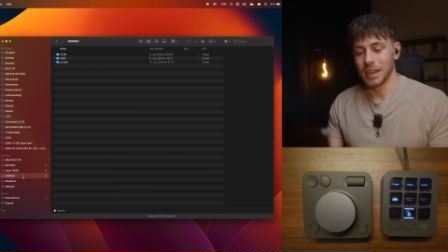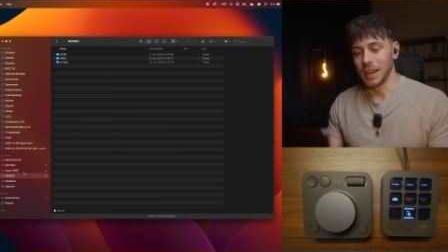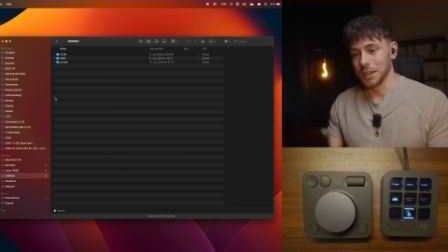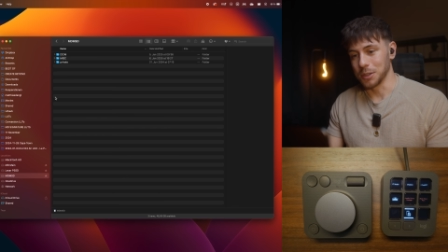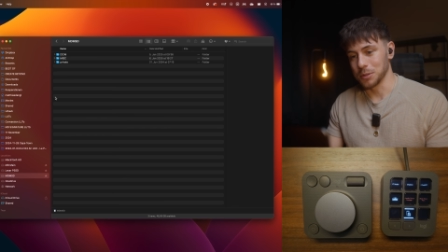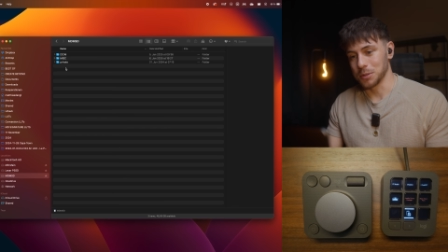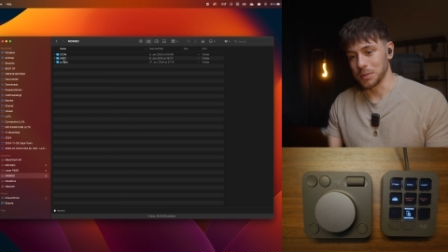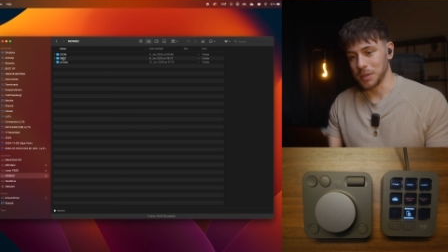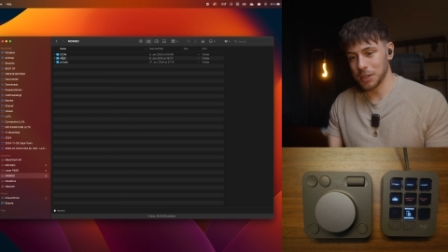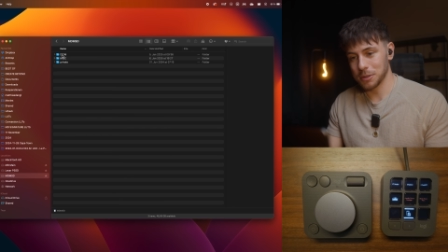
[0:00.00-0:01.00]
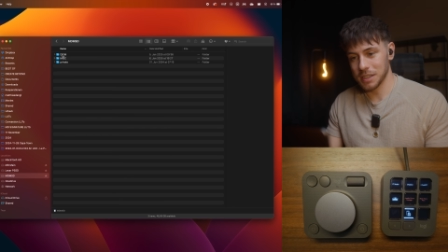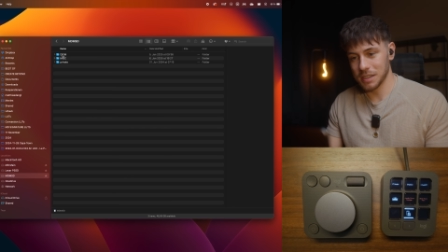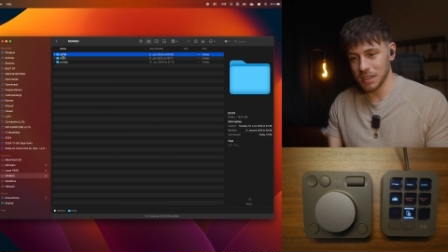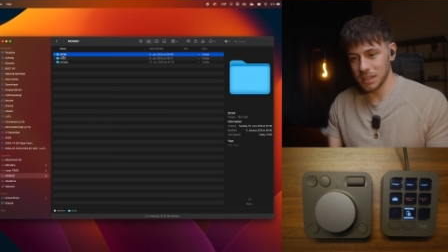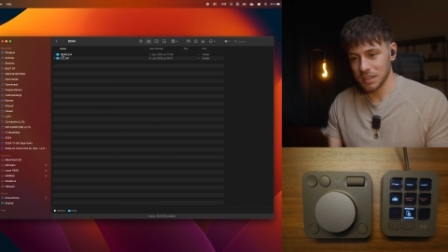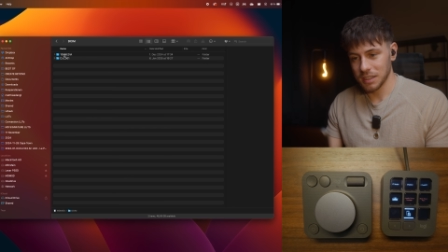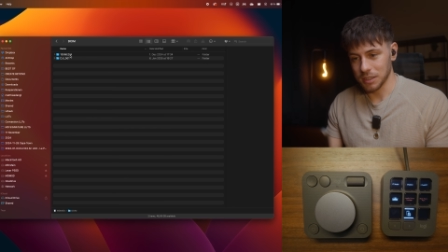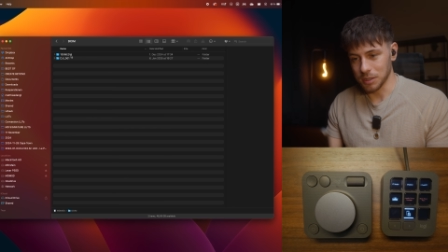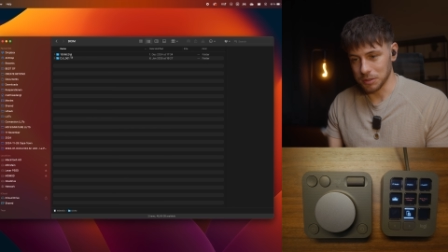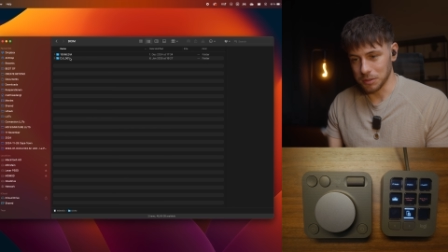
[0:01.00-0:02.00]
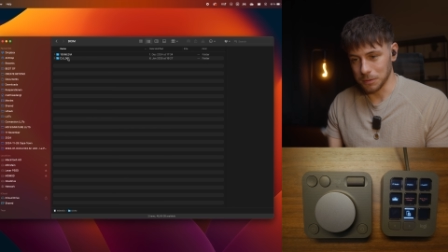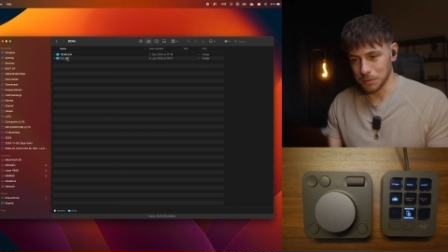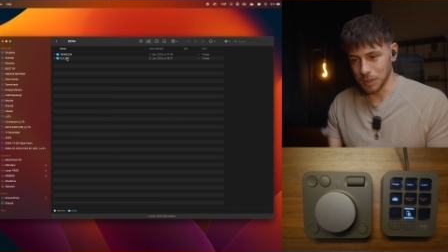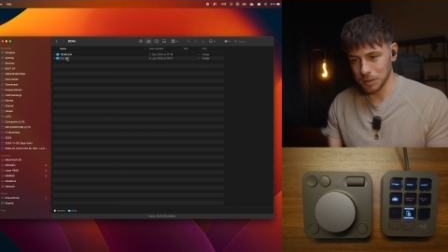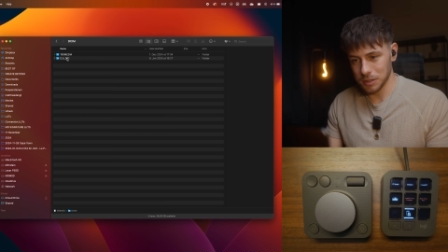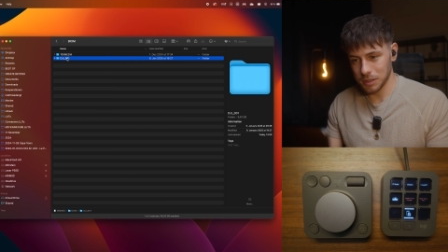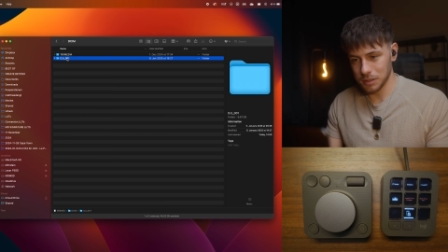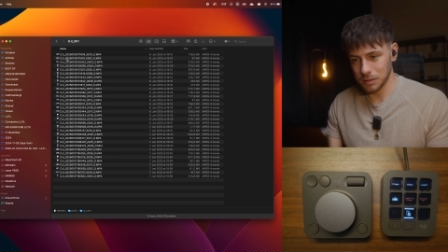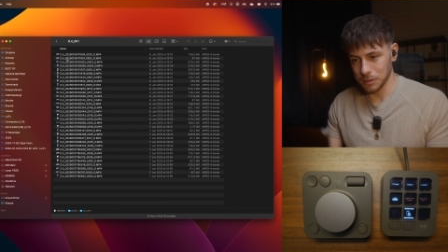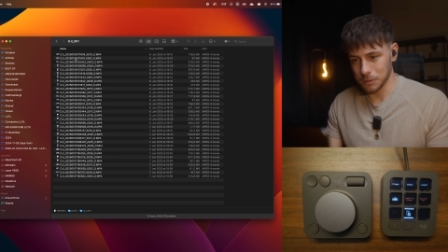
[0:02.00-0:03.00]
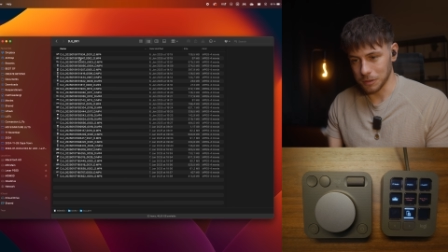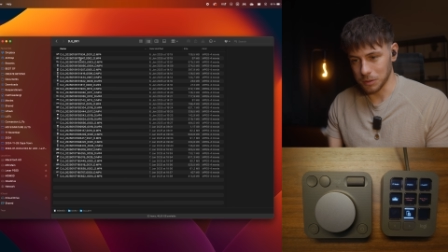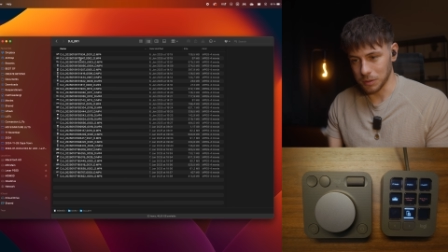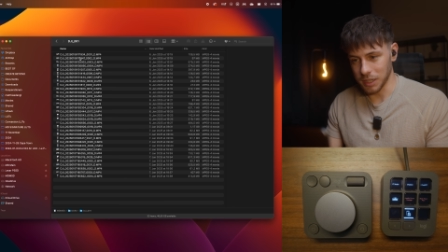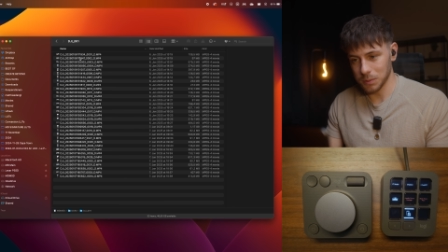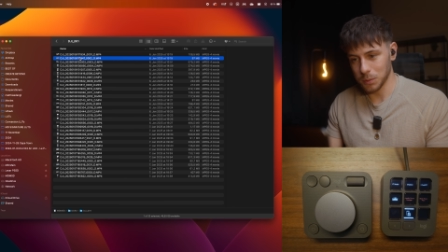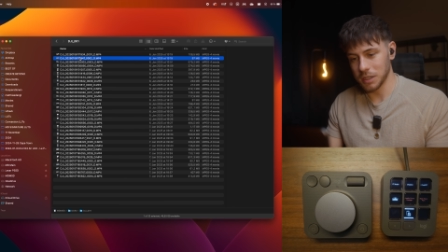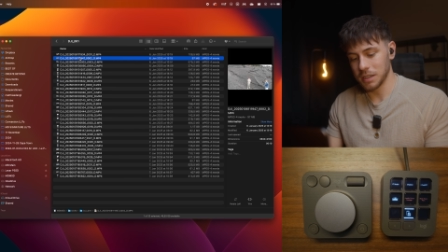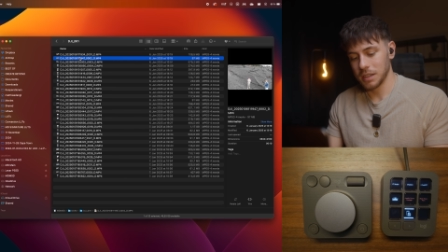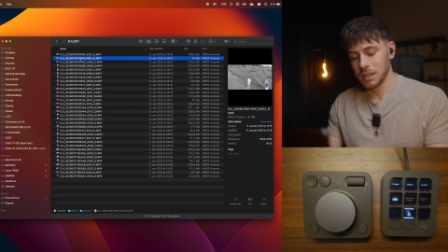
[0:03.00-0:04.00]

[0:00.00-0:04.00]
I go to the microSD, go into the folder, look for the right one,